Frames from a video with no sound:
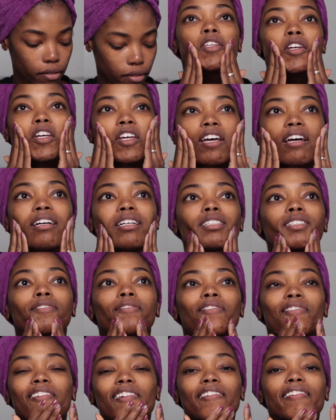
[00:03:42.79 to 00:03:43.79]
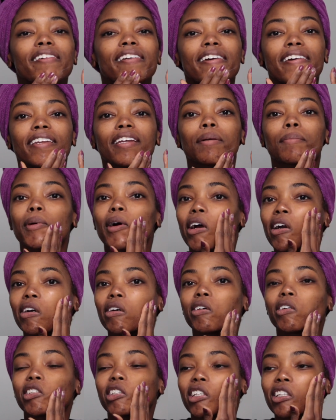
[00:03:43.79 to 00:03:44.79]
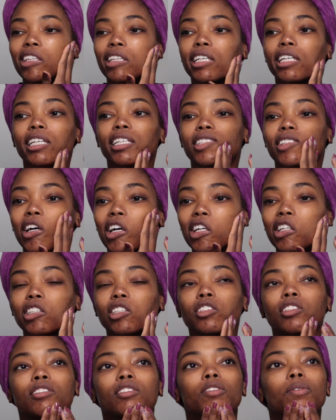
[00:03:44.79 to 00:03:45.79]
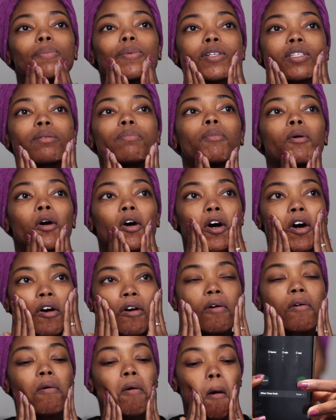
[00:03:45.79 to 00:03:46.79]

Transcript: The exfoliating particles in this are super small.